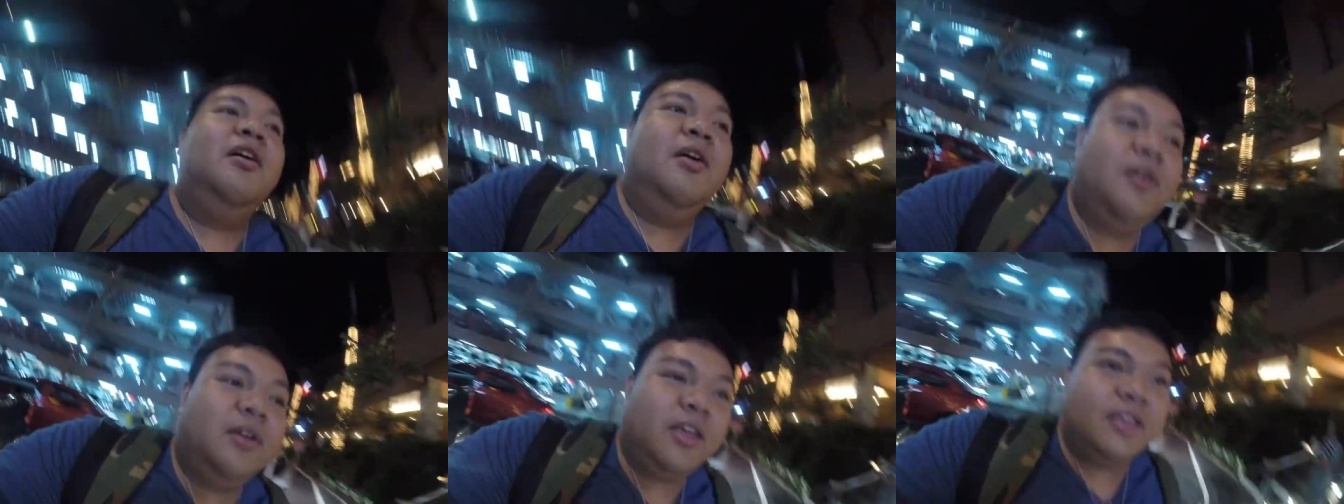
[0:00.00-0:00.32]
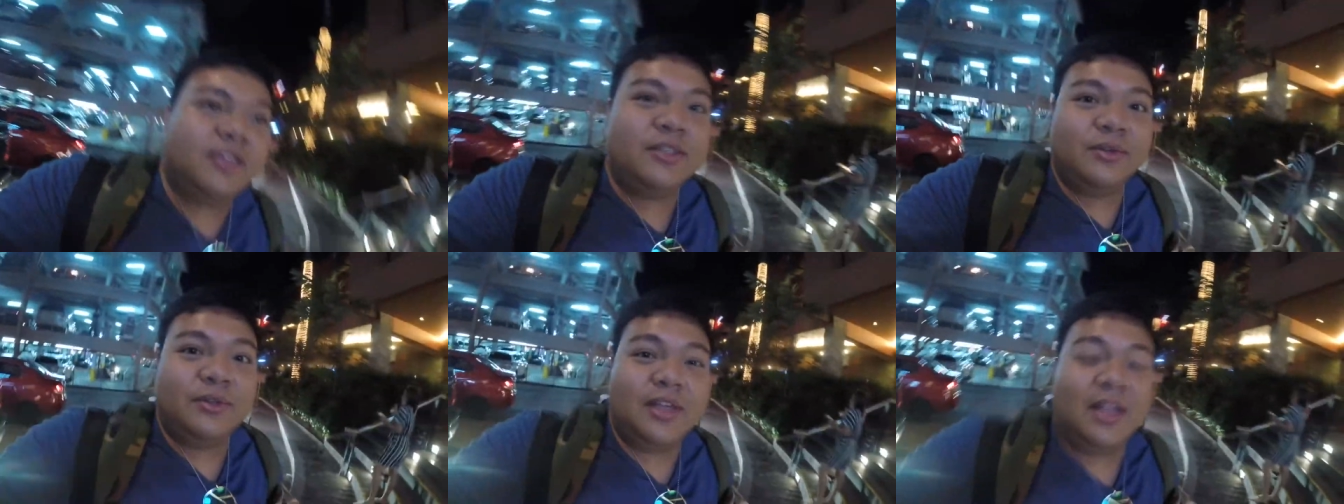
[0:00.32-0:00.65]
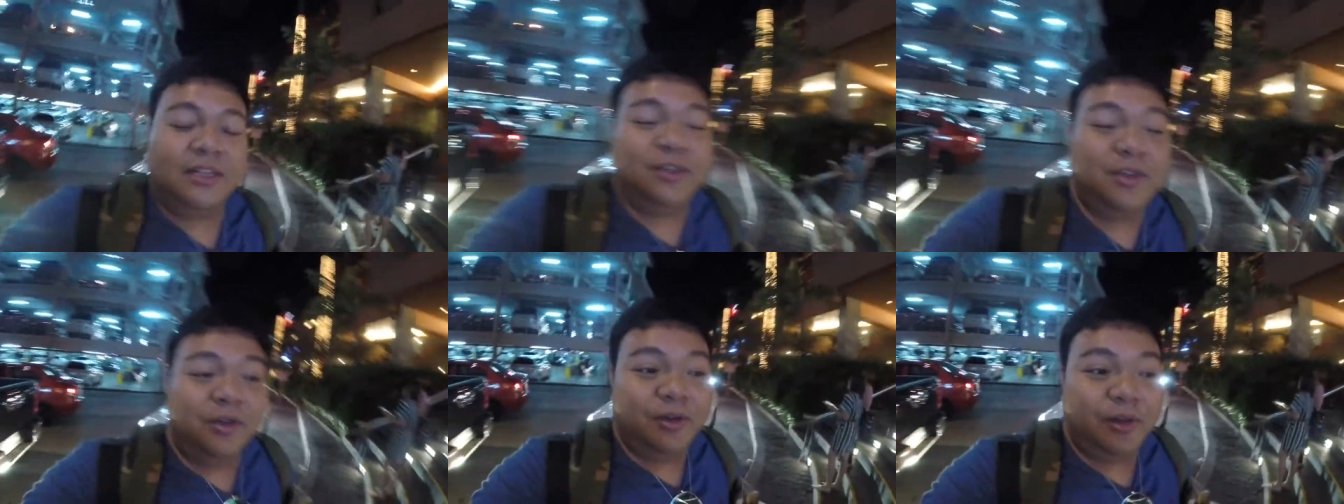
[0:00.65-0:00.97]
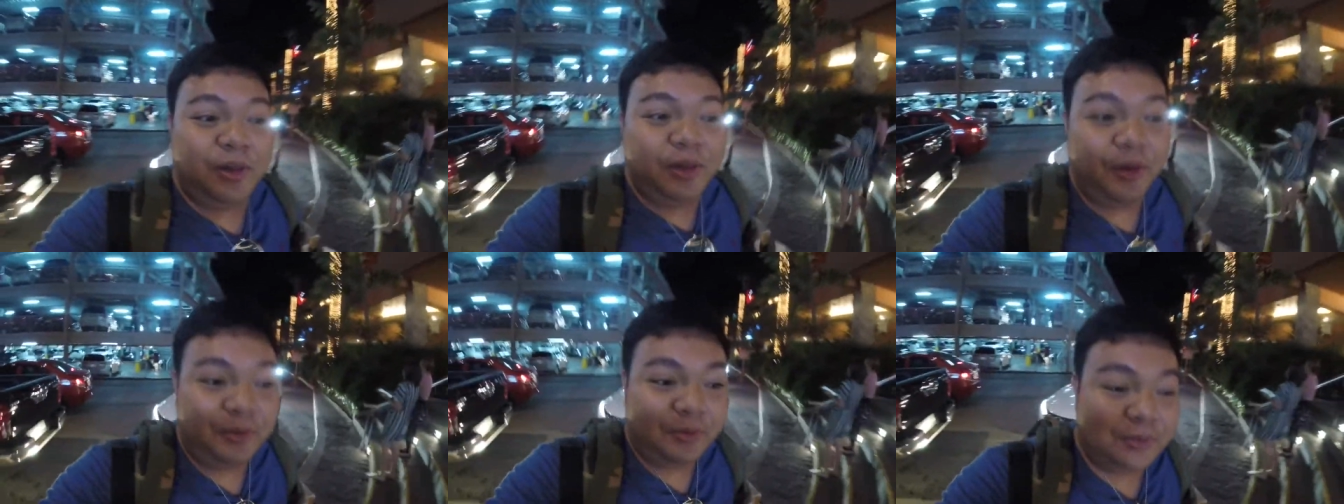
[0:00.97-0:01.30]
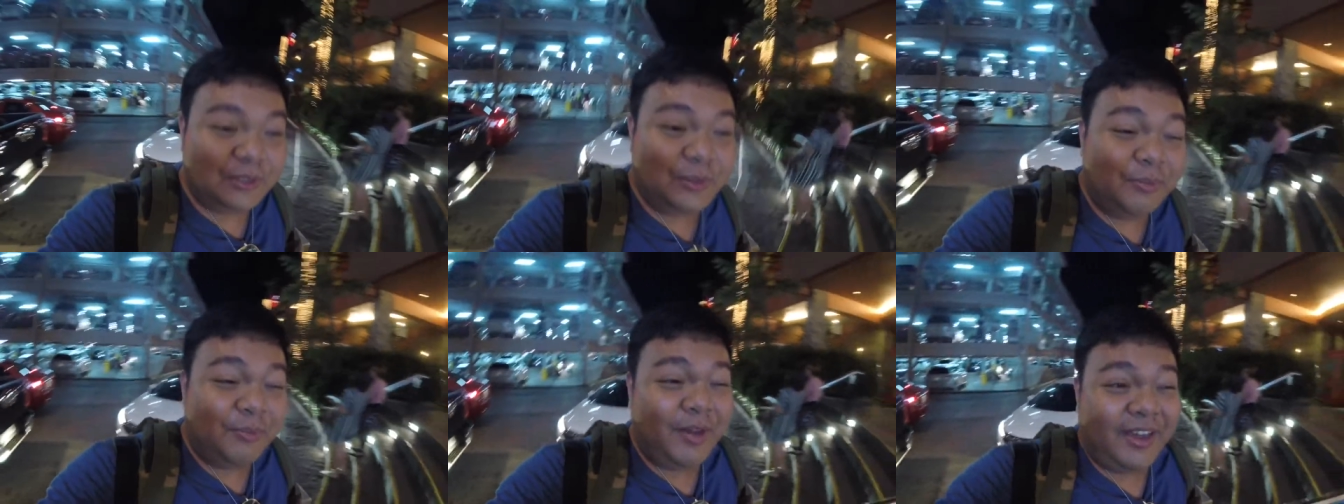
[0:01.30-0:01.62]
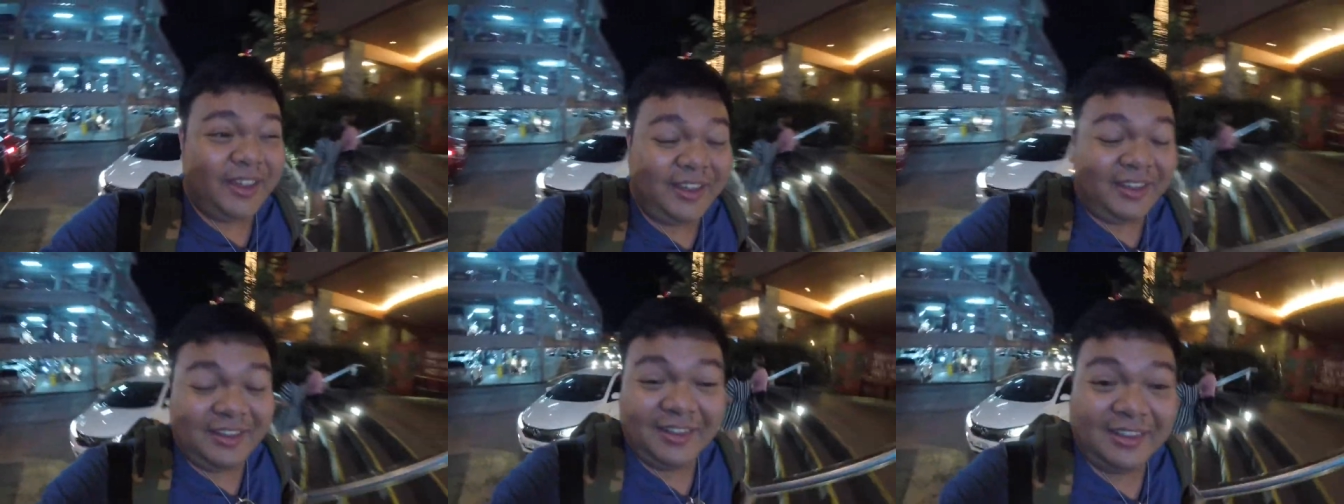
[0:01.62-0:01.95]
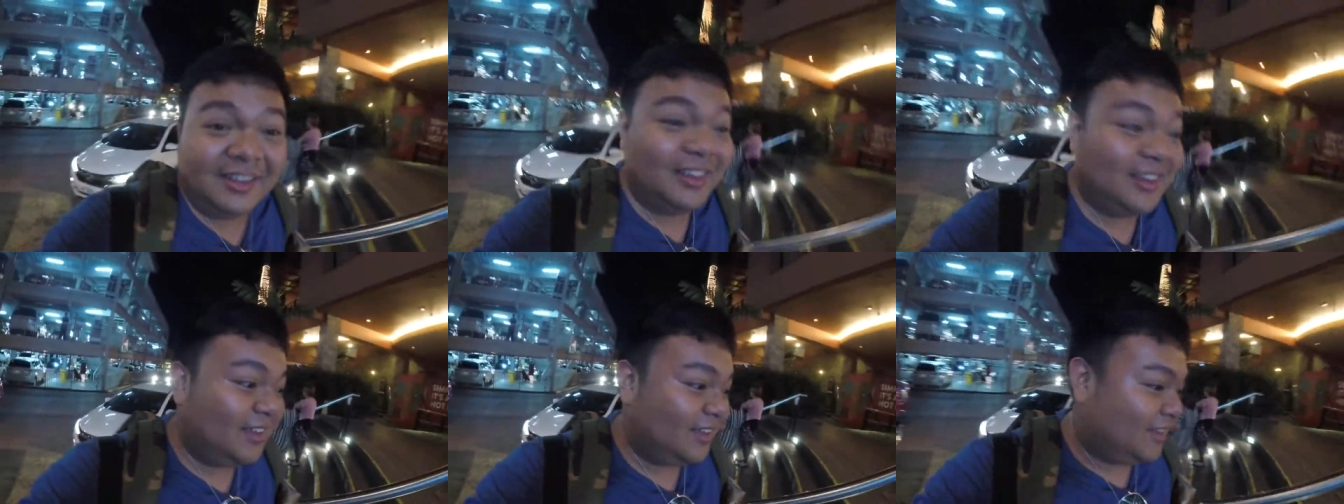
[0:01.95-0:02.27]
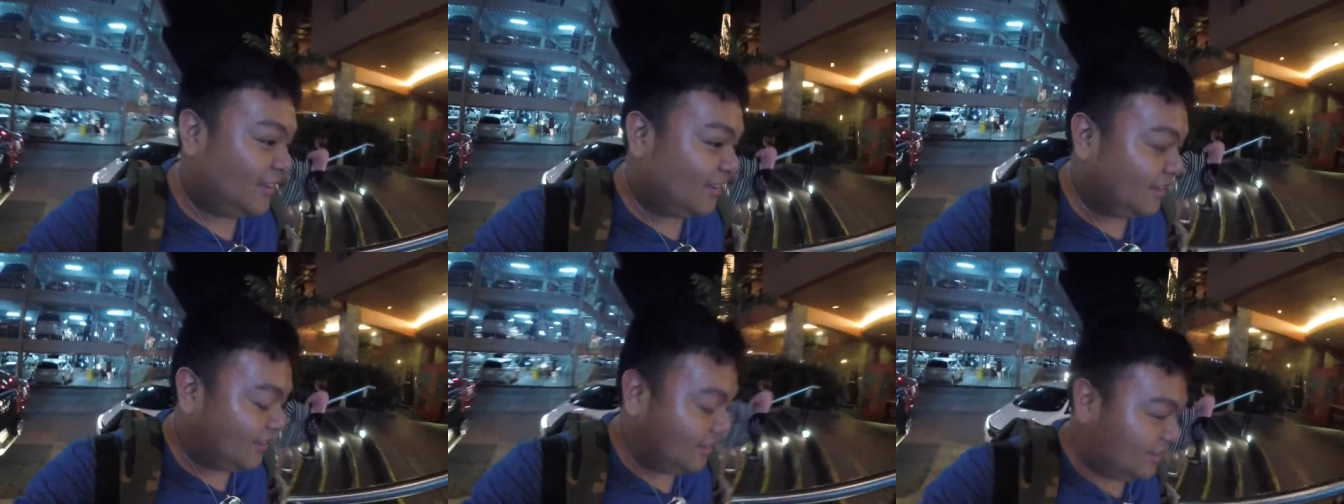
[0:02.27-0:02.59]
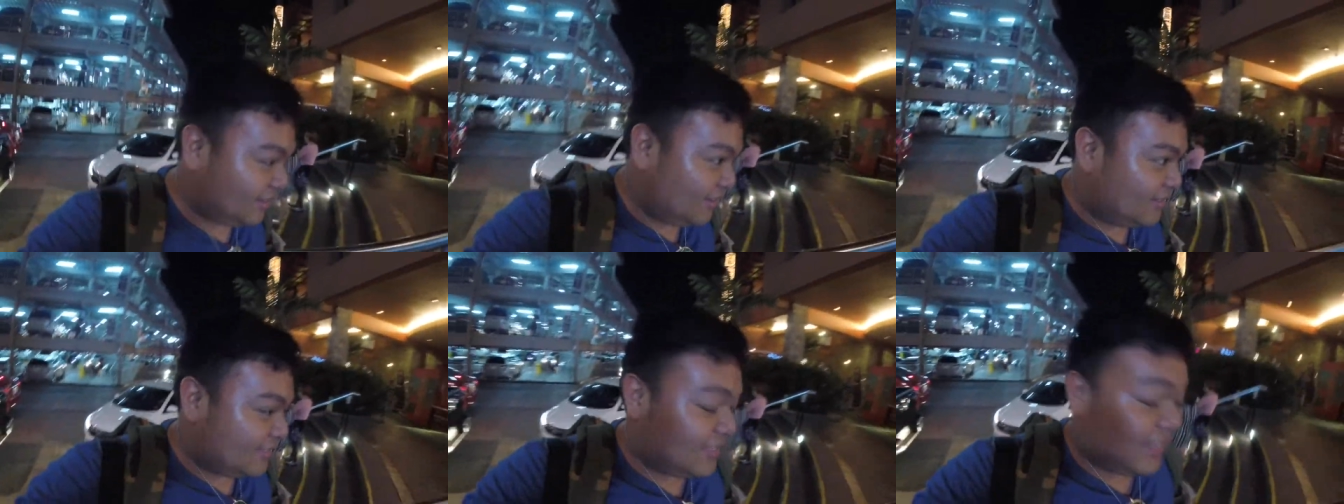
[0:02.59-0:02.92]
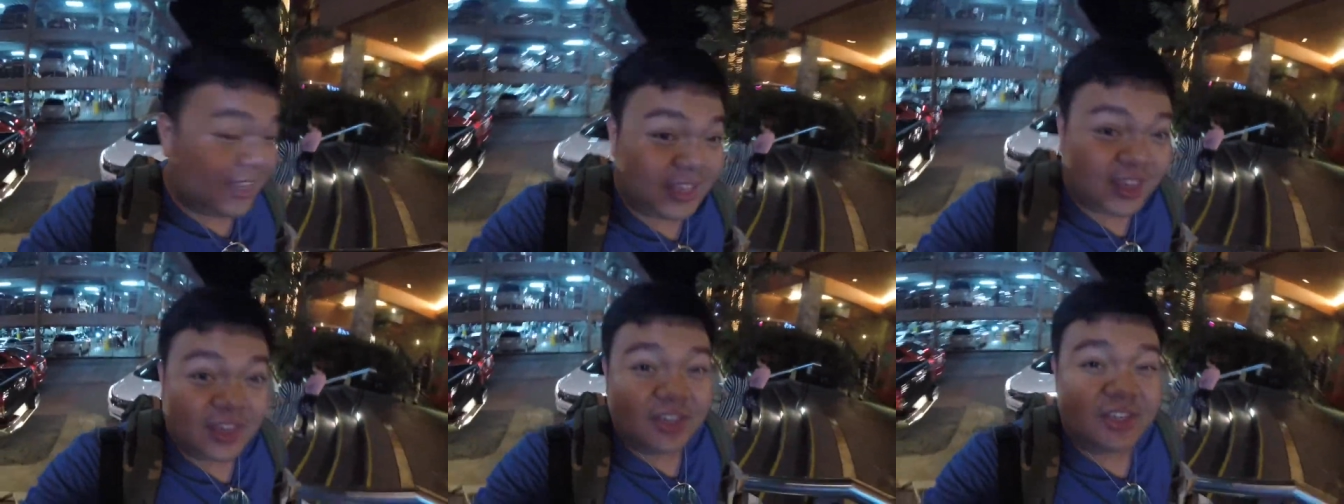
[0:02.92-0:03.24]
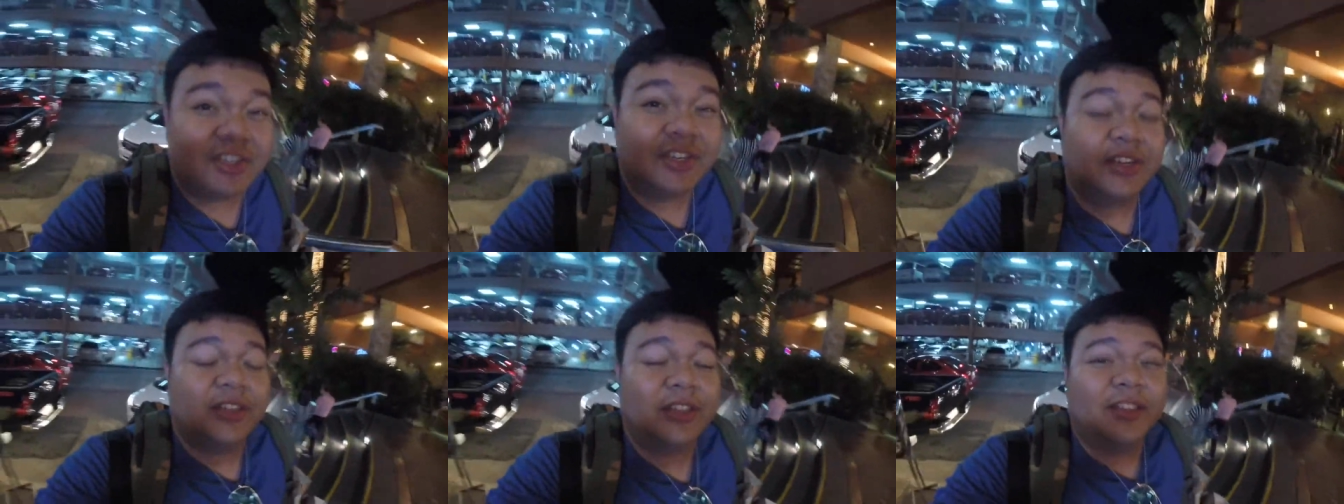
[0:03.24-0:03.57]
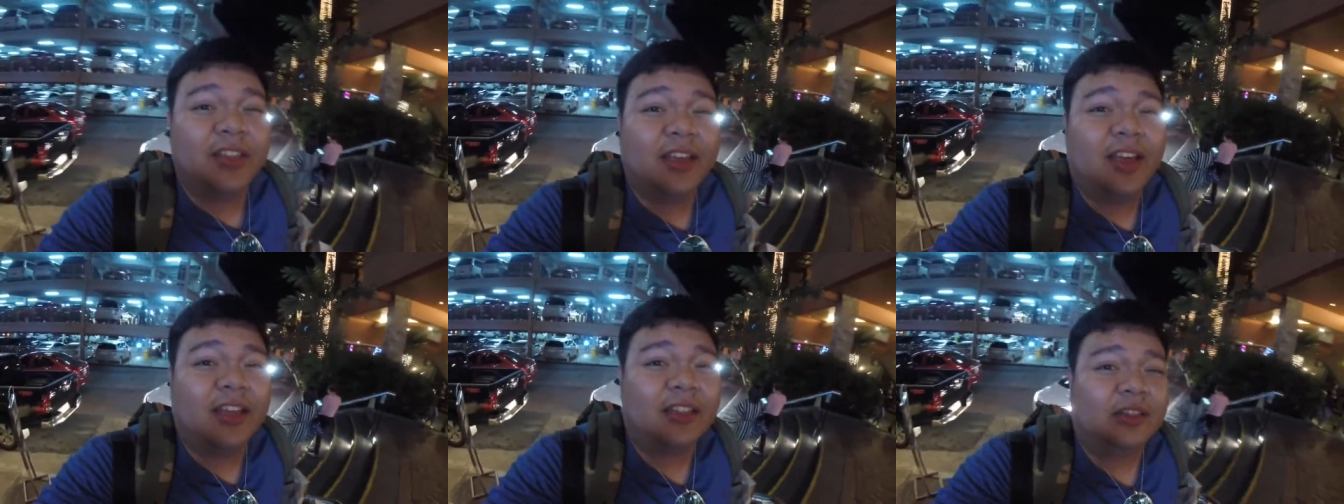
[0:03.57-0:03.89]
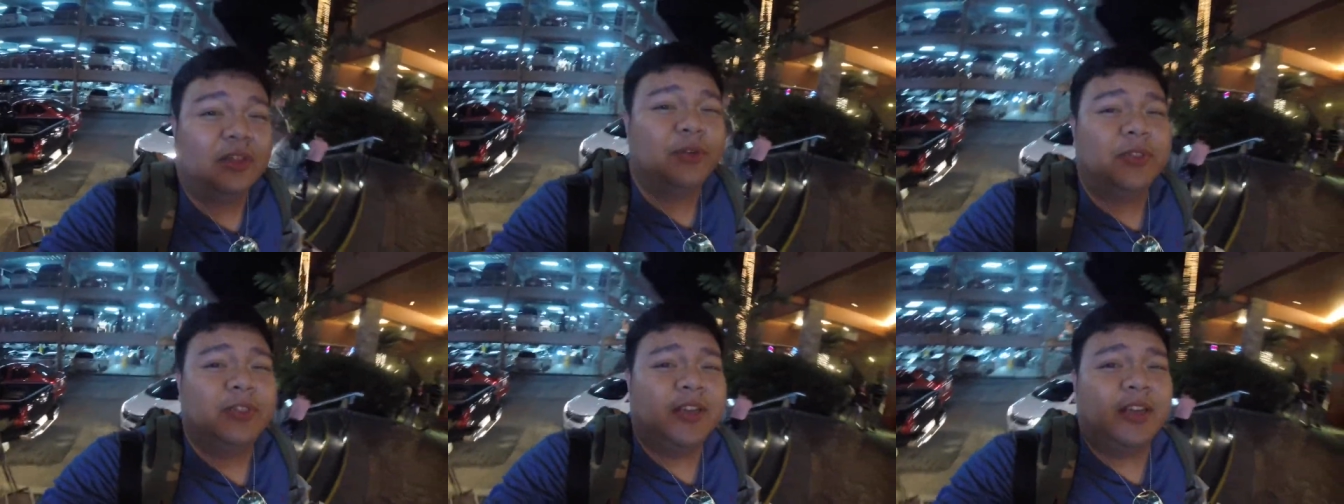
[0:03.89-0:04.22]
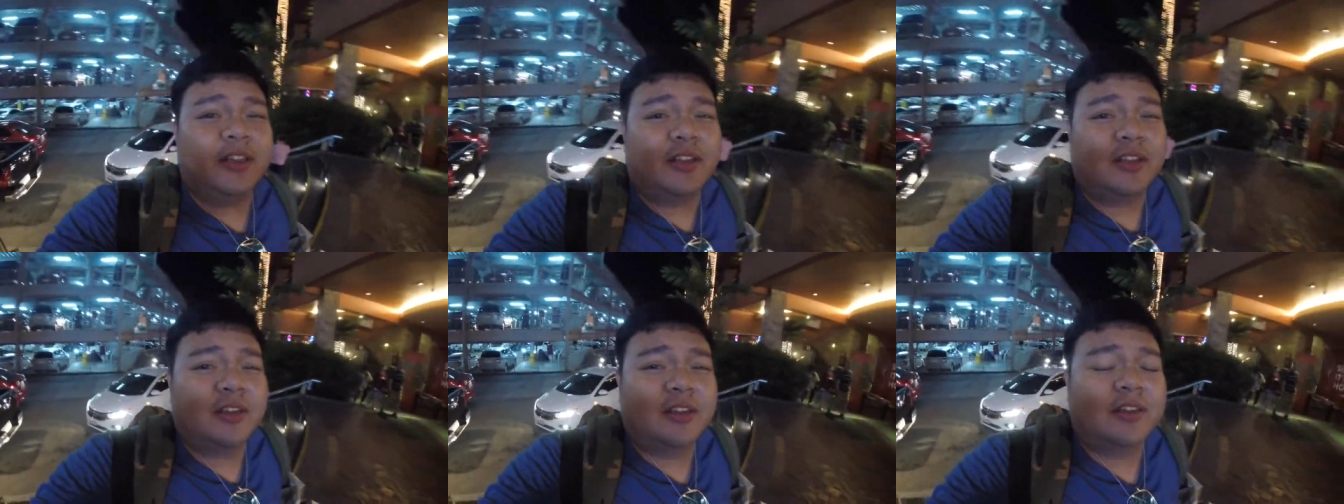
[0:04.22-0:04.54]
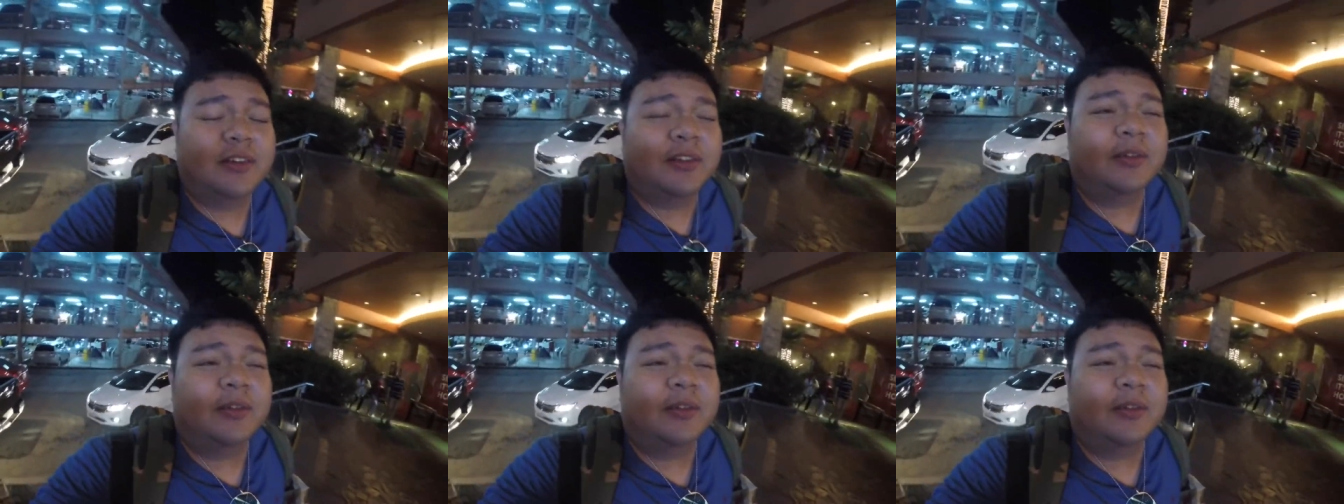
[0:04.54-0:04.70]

Okay, so that concludes my staycation at Lucena.